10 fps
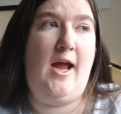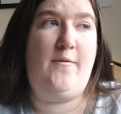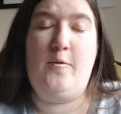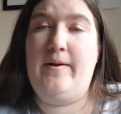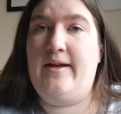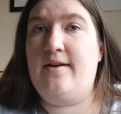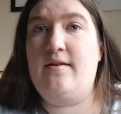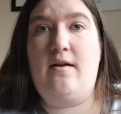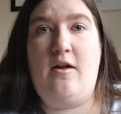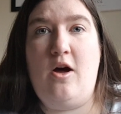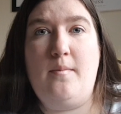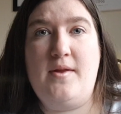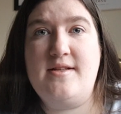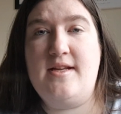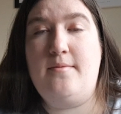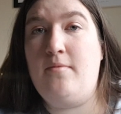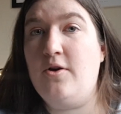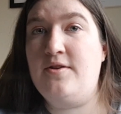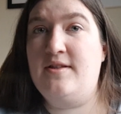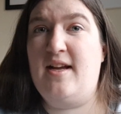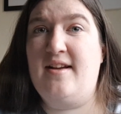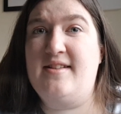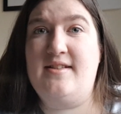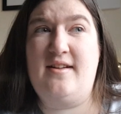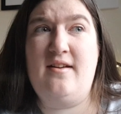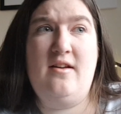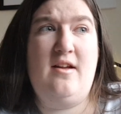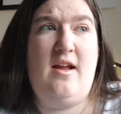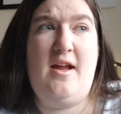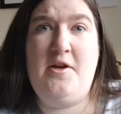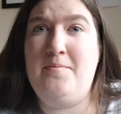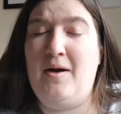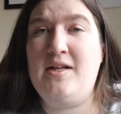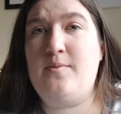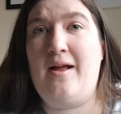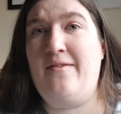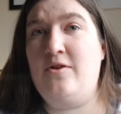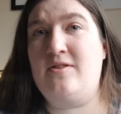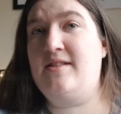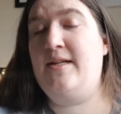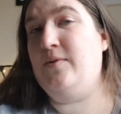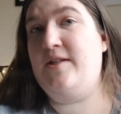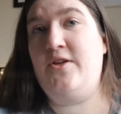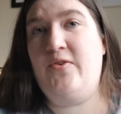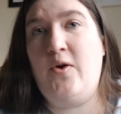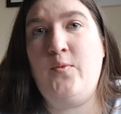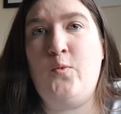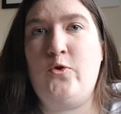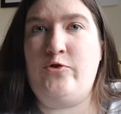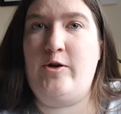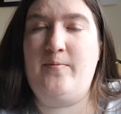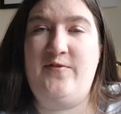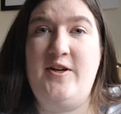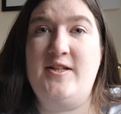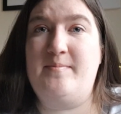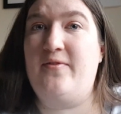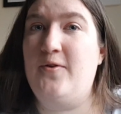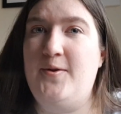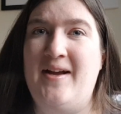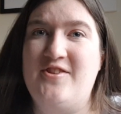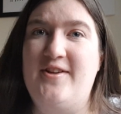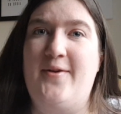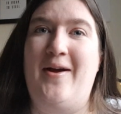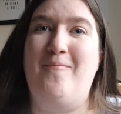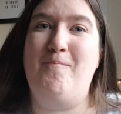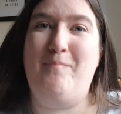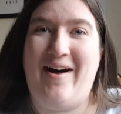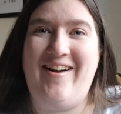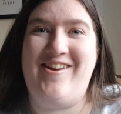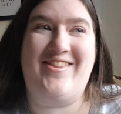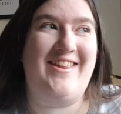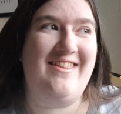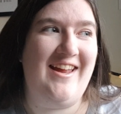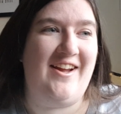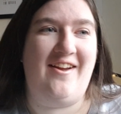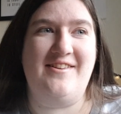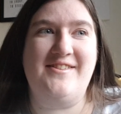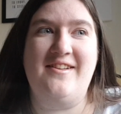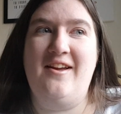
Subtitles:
If you're playing in a LARP that's in a modern day setting, you might as well have a look to see what's in your own wardrobe first before you actually go out and buy other things.